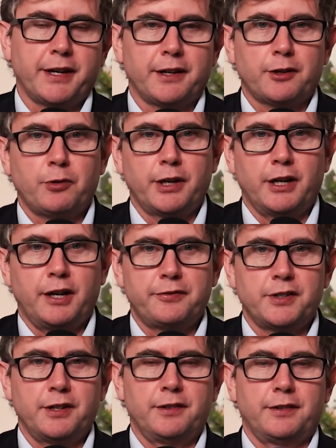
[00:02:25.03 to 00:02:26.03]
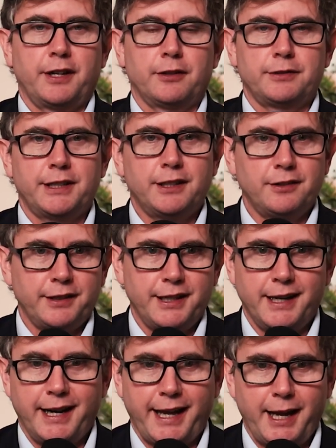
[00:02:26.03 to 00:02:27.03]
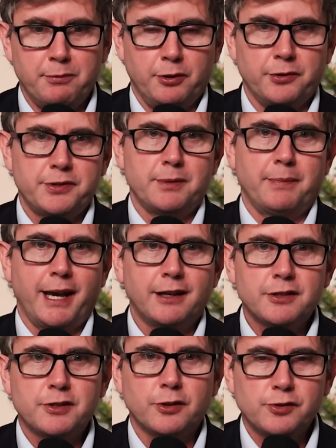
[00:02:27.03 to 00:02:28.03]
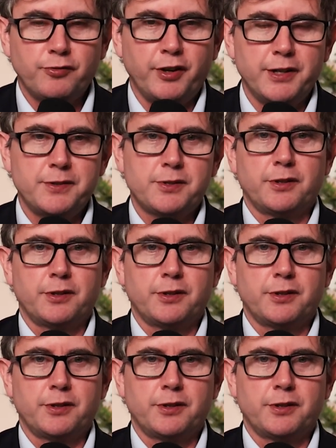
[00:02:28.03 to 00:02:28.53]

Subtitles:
Quite often, they're legally not able to manage those funds.